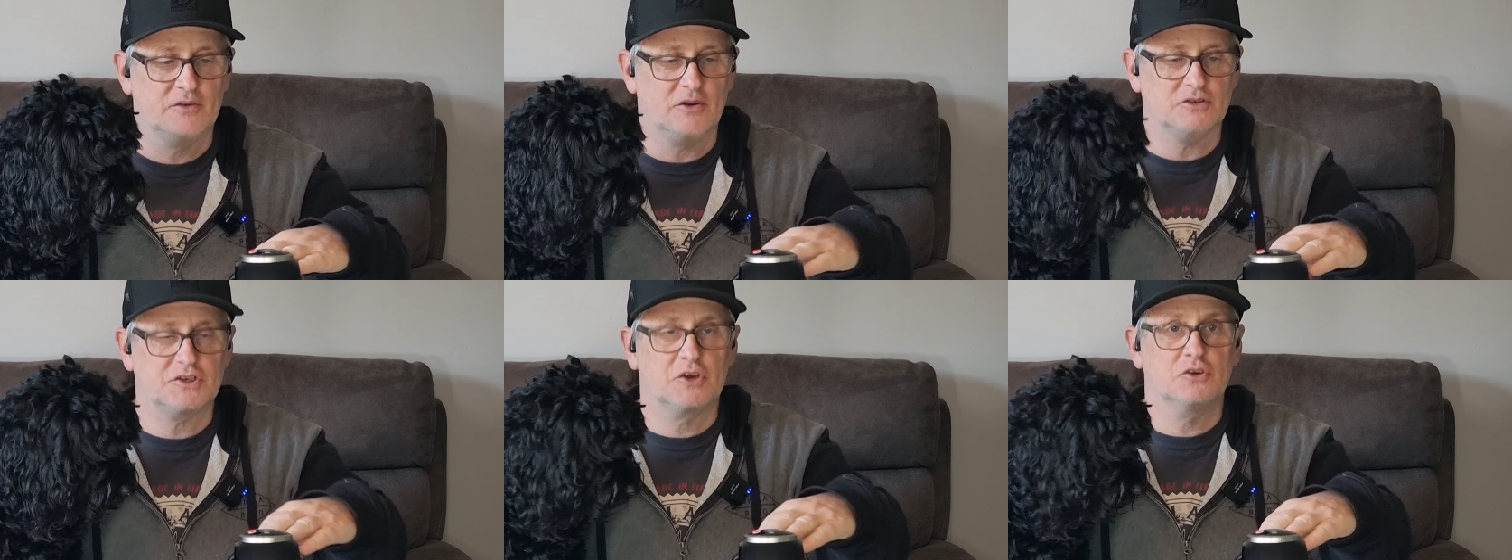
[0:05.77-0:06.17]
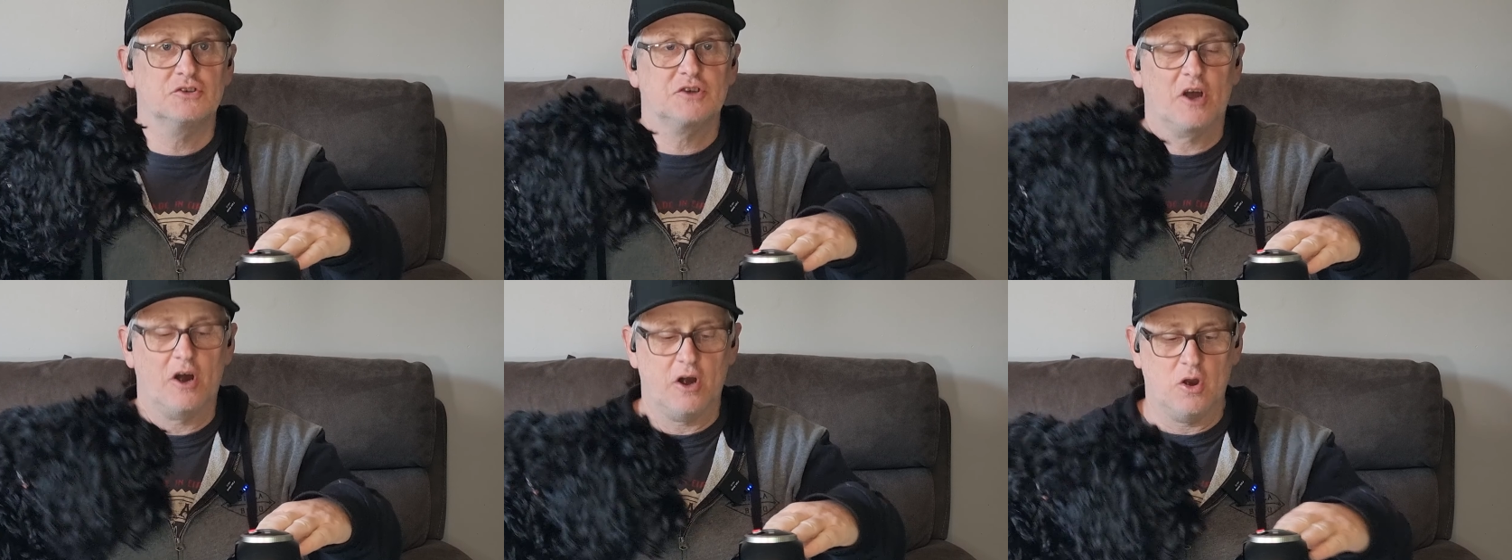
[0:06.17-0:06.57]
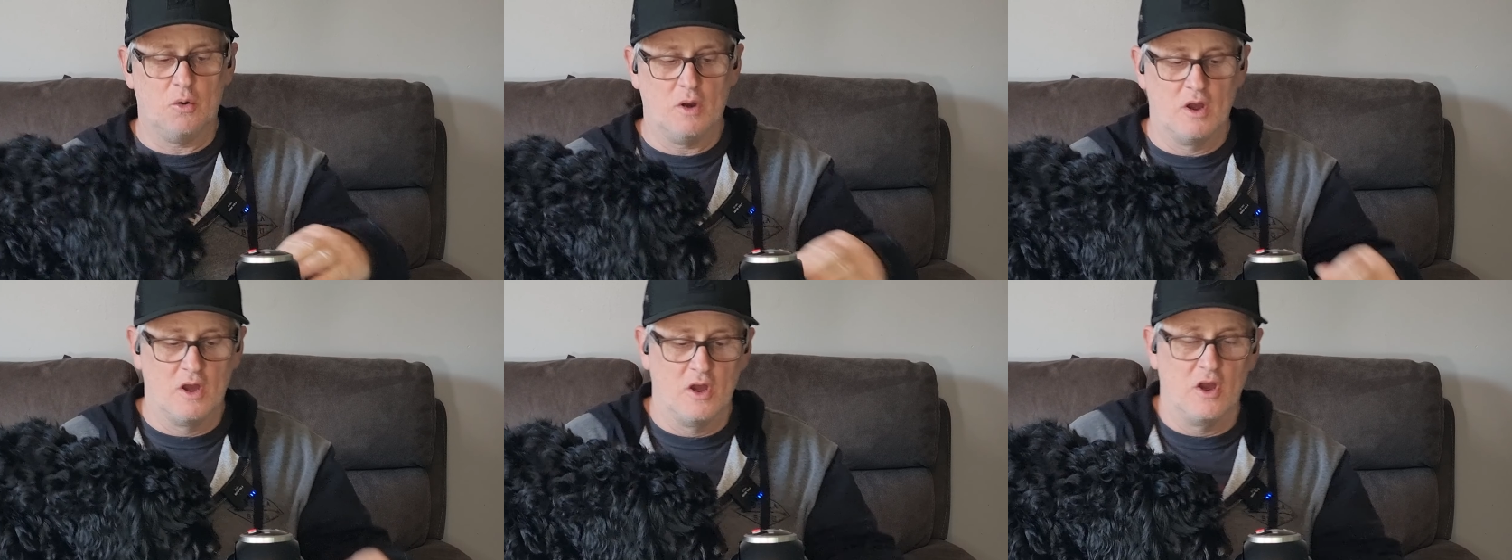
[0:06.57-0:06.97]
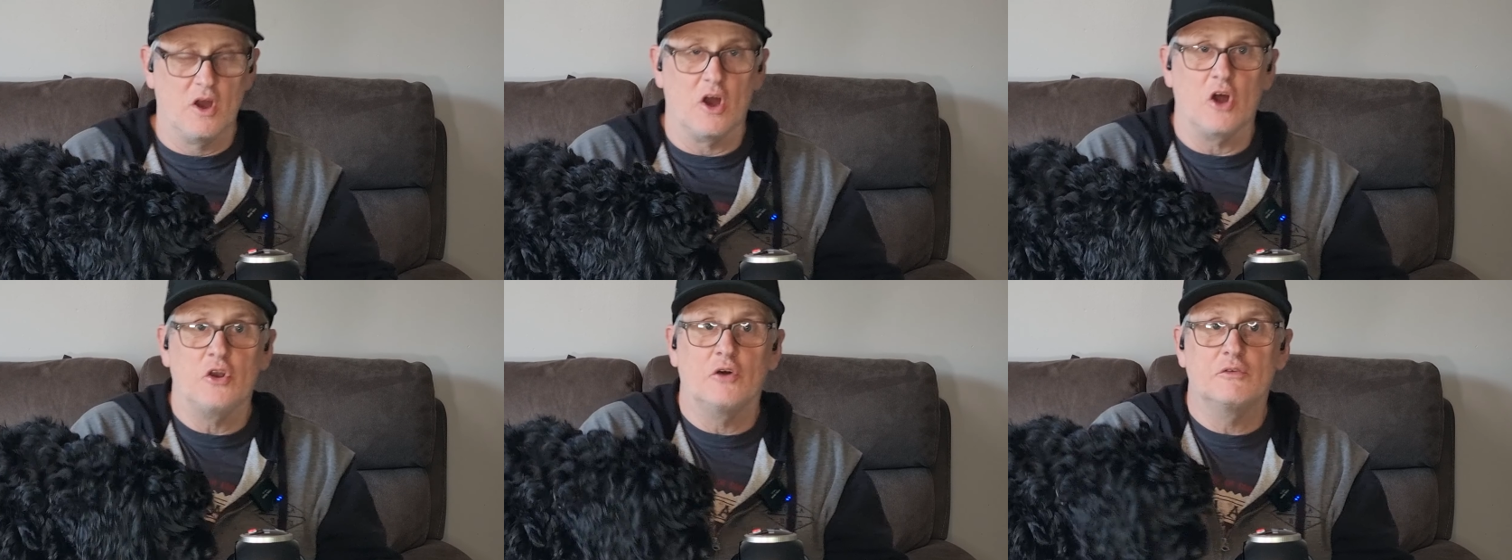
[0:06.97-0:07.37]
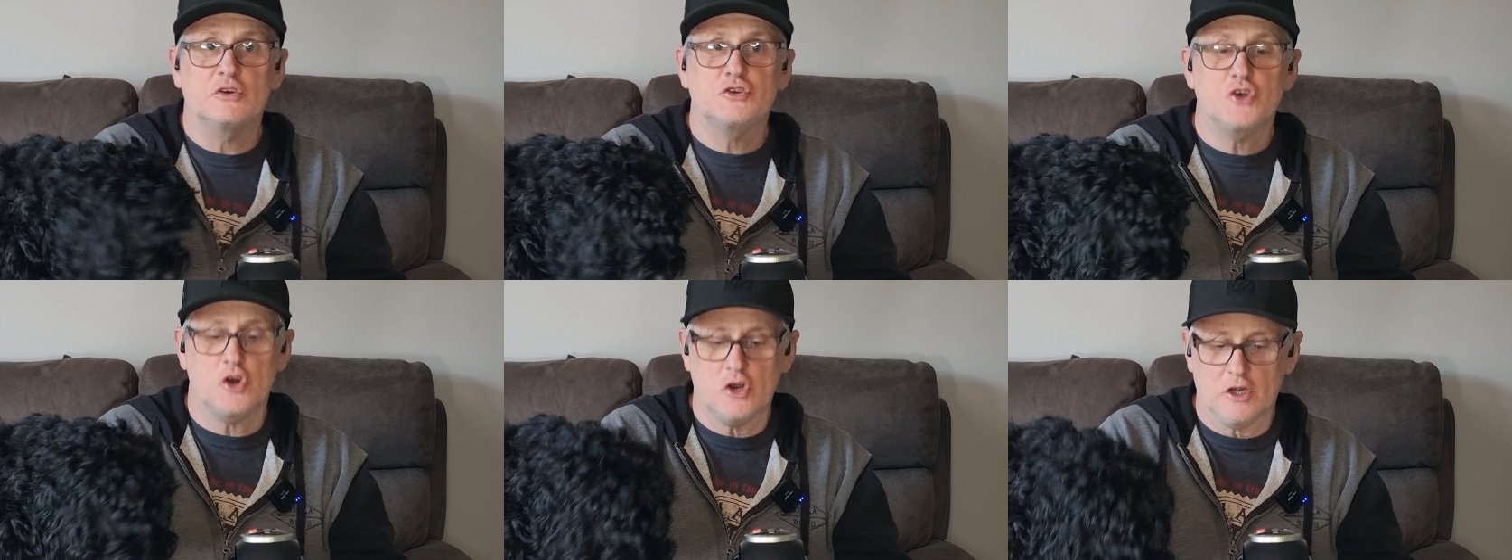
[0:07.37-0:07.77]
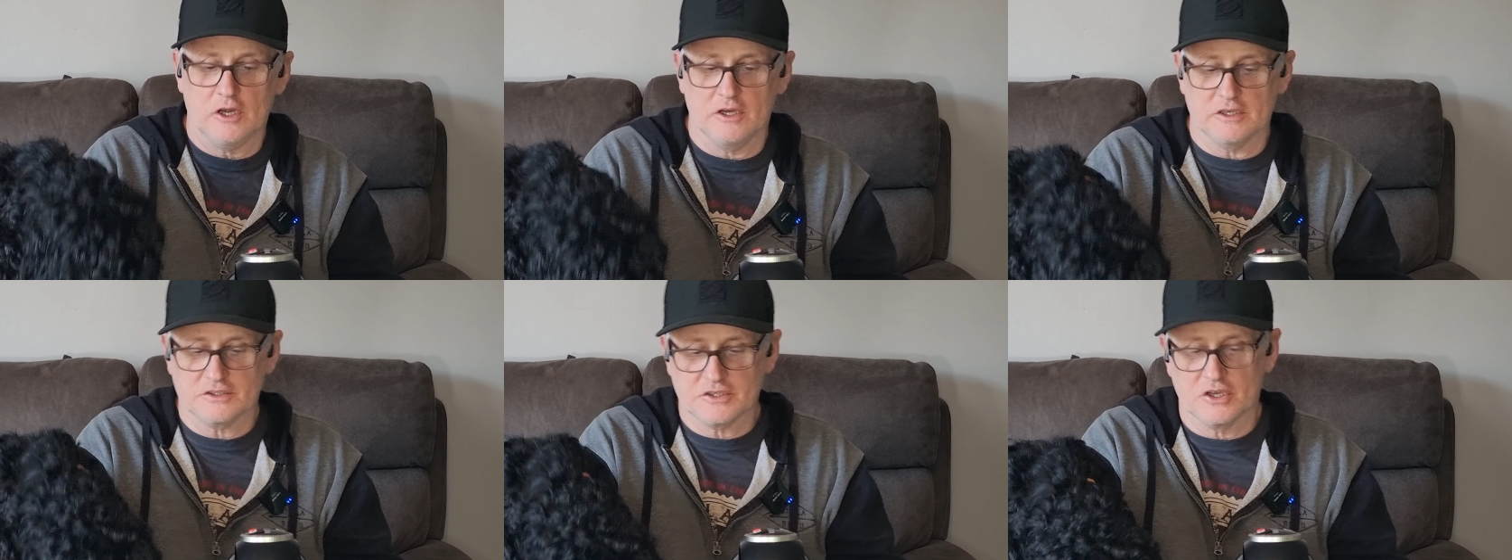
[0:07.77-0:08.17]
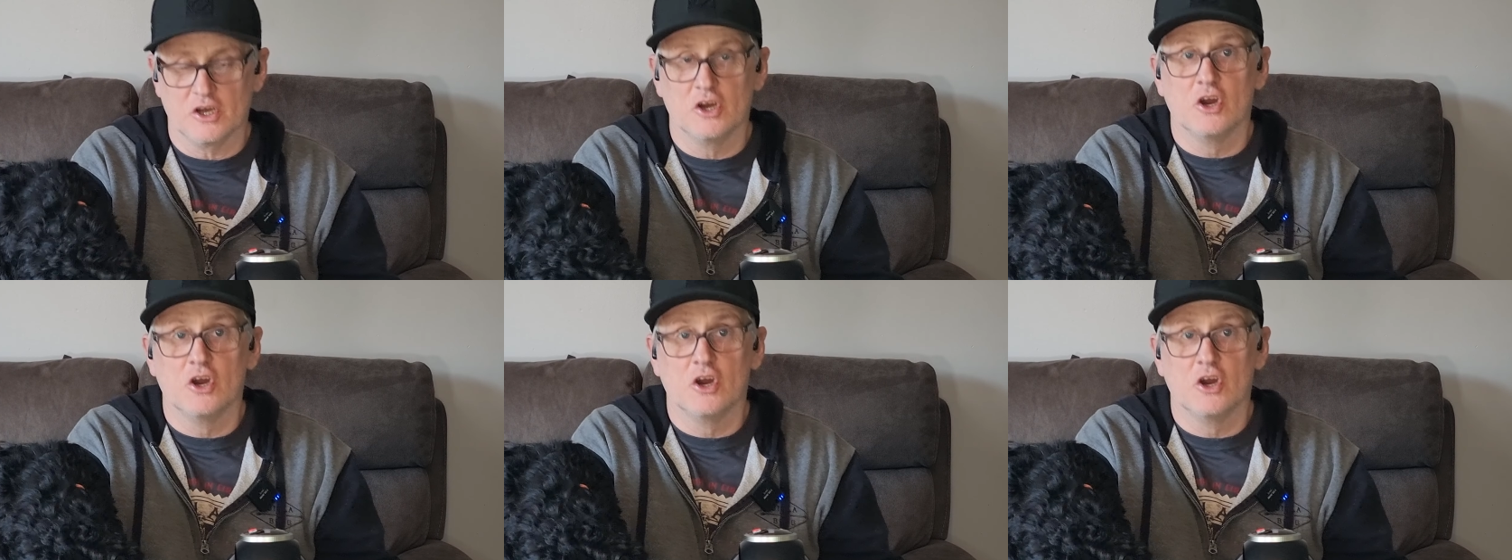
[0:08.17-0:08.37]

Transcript: Dolce Gusto. Another chocolate.